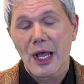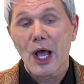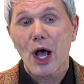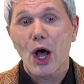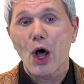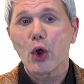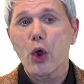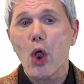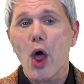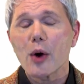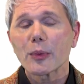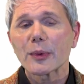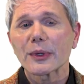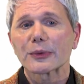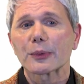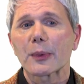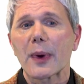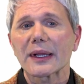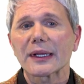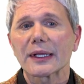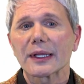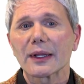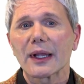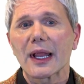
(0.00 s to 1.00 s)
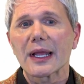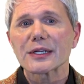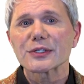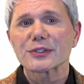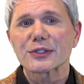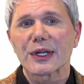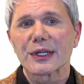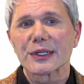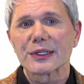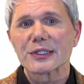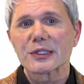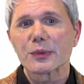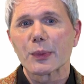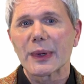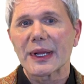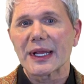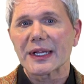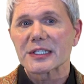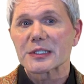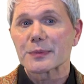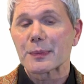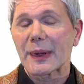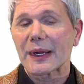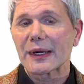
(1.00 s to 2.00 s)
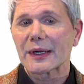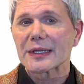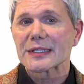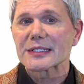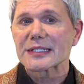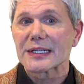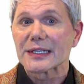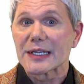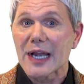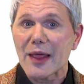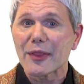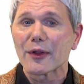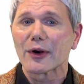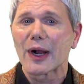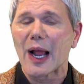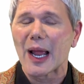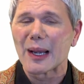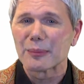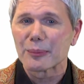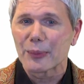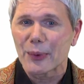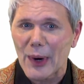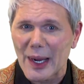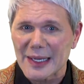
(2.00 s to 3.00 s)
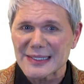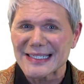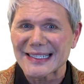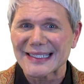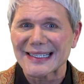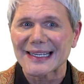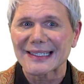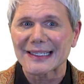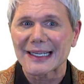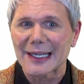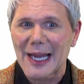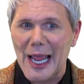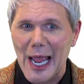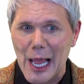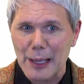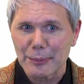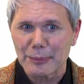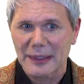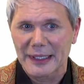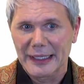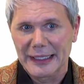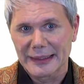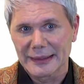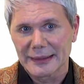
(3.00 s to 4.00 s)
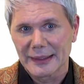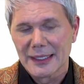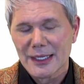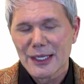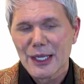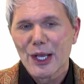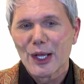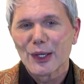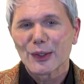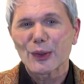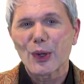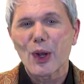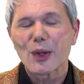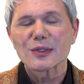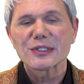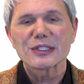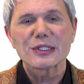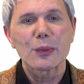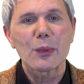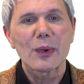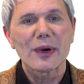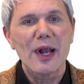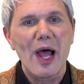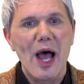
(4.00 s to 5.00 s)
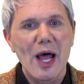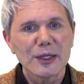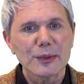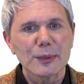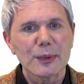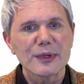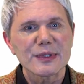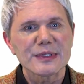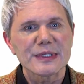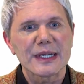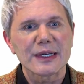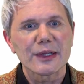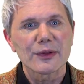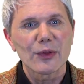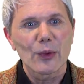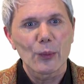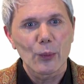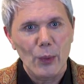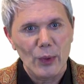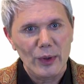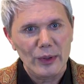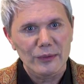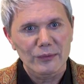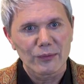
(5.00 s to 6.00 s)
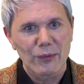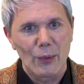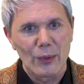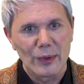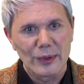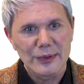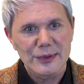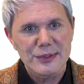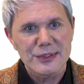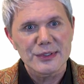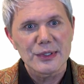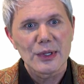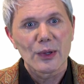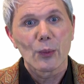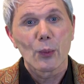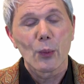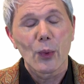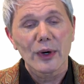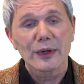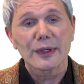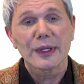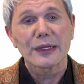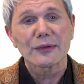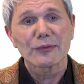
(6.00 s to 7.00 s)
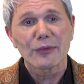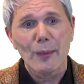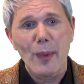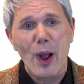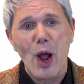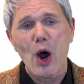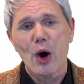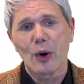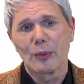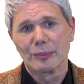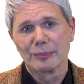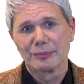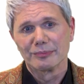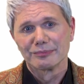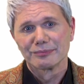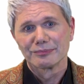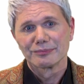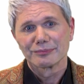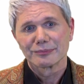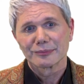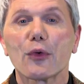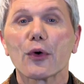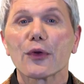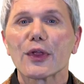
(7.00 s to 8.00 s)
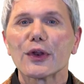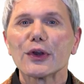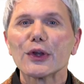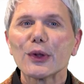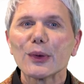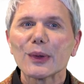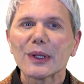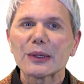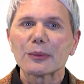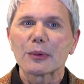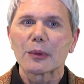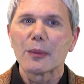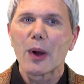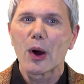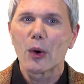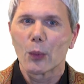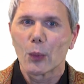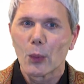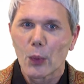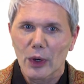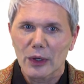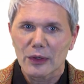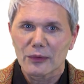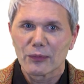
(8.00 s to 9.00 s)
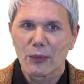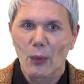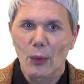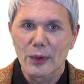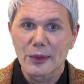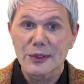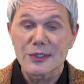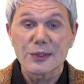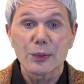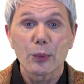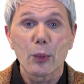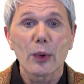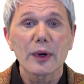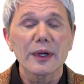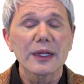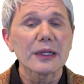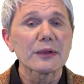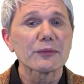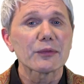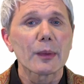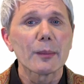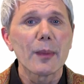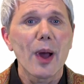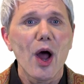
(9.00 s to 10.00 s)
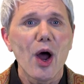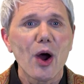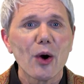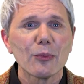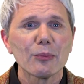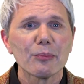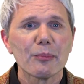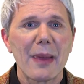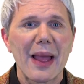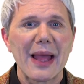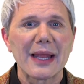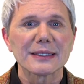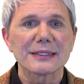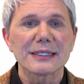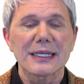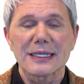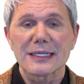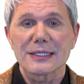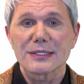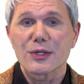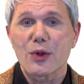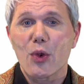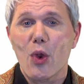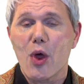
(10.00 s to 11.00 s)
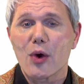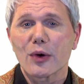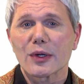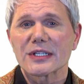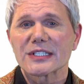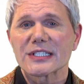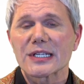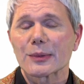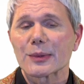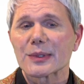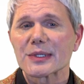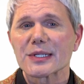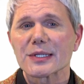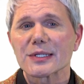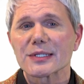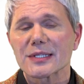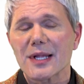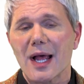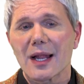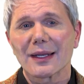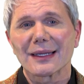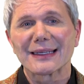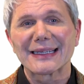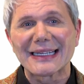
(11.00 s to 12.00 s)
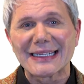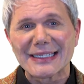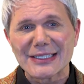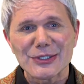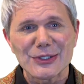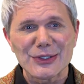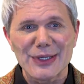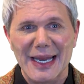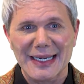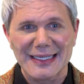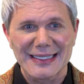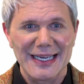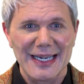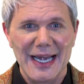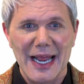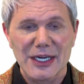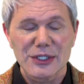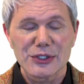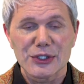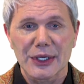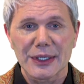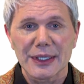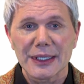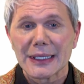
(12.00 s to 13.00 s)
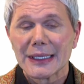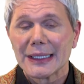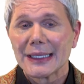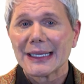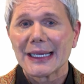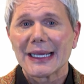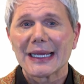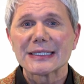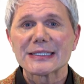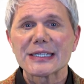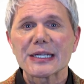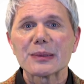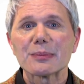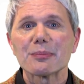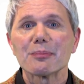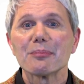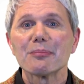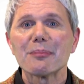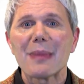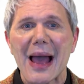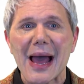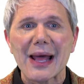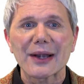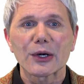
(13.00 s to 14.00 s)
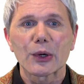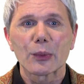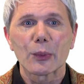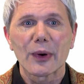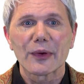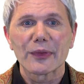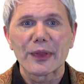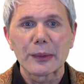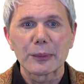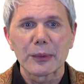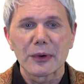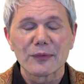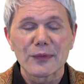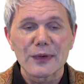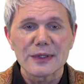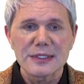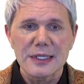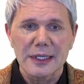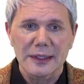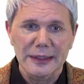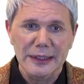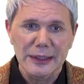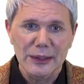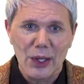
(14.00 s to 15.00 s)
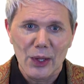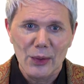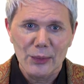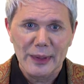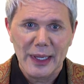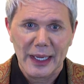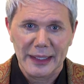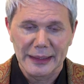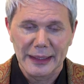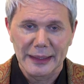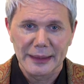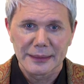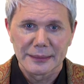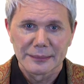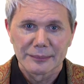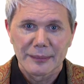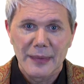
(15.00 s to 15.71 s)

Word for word: Along with regulations, we experience another unprecedented happening, close to one hundred percent of the workforce working from home. For the newly remote workforce, working from home meant as long as there was a solid internet connection, it didn't matter where they were physically located.